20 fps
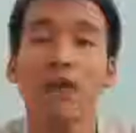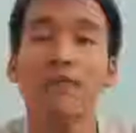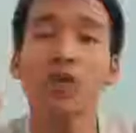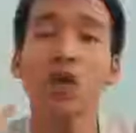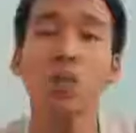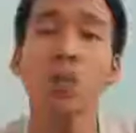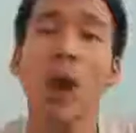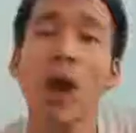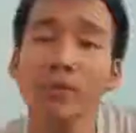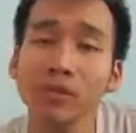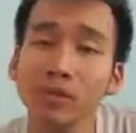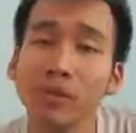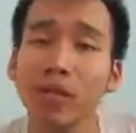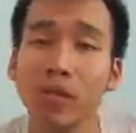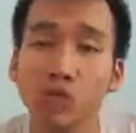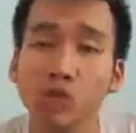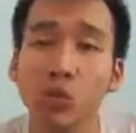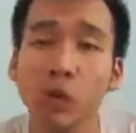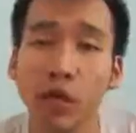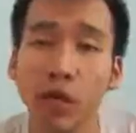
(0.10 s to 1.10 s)
If you promise me
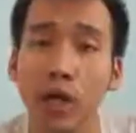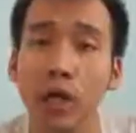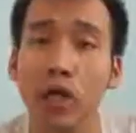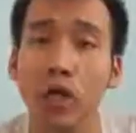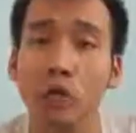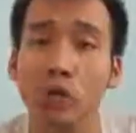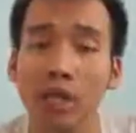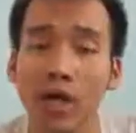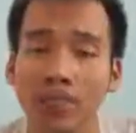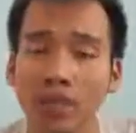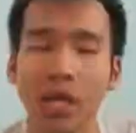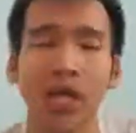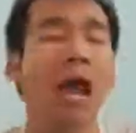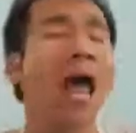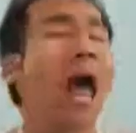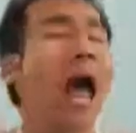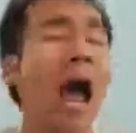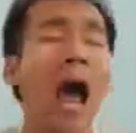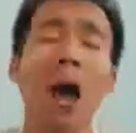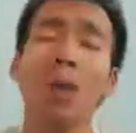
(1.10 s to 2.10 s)
that you are going to do something,
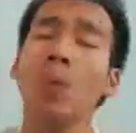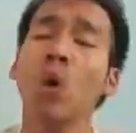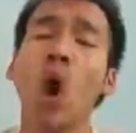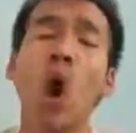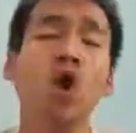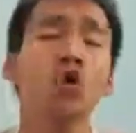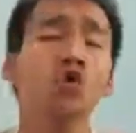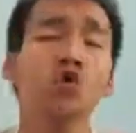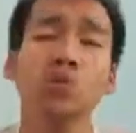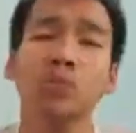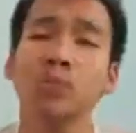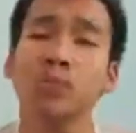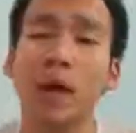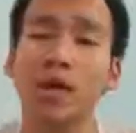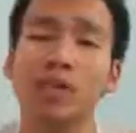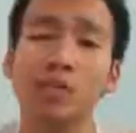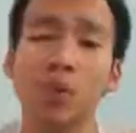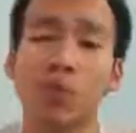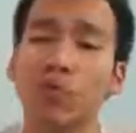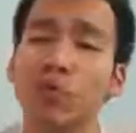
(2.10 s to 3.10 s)
I will hold you
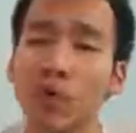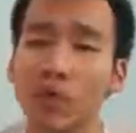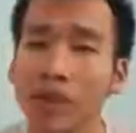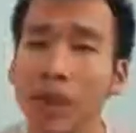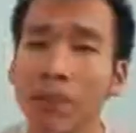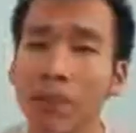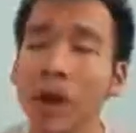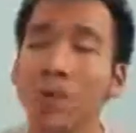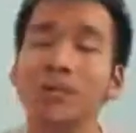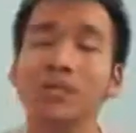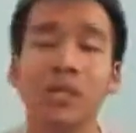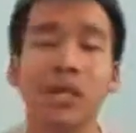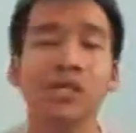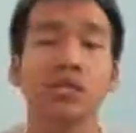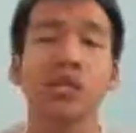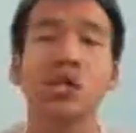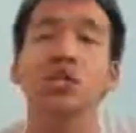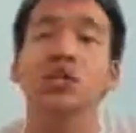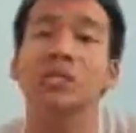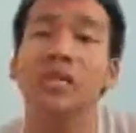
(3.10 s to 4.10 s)
responsible for that promise
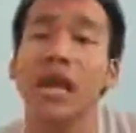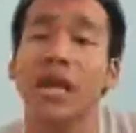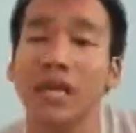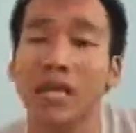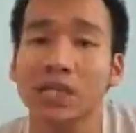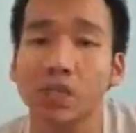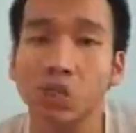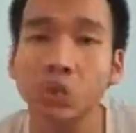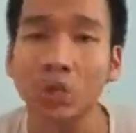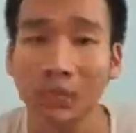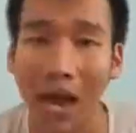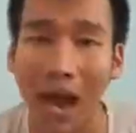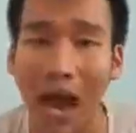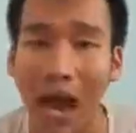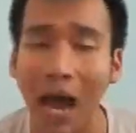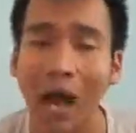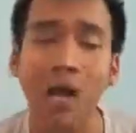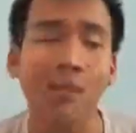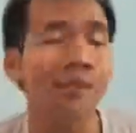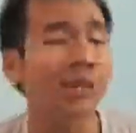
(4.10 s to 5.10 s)
until the day that you die.